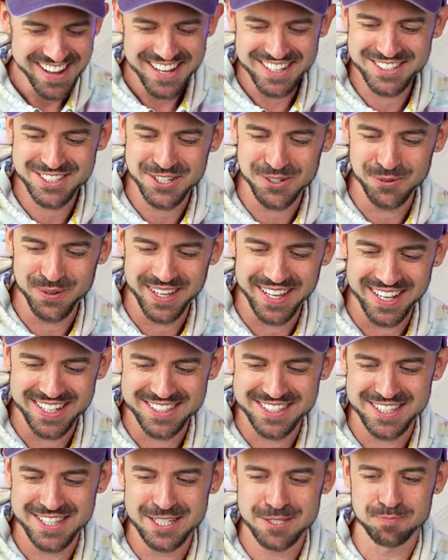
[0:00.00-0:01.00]
until we
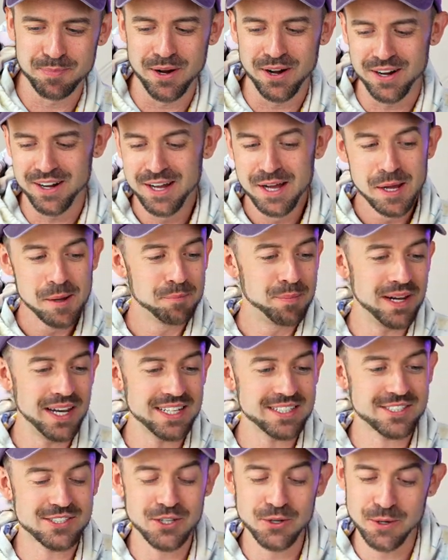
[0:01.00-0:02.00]
get to this part. But
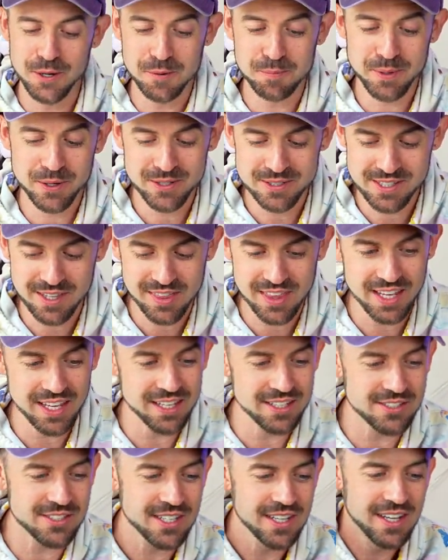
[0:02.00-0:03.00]
let's do it, because the thing
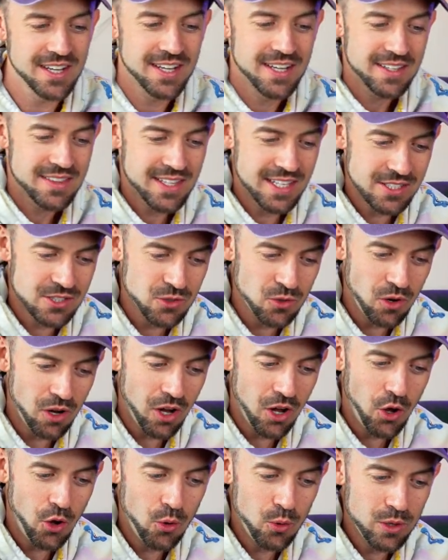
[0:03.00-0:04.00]
is, there's not a
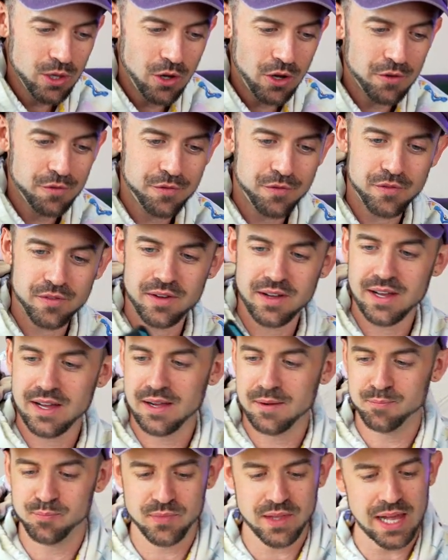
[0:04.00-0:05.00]
whole lot of
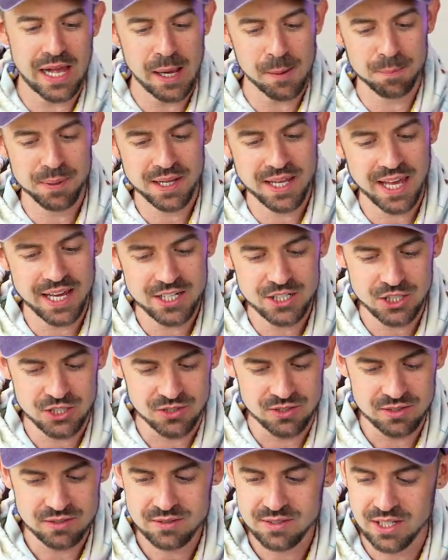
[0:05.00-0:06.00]
application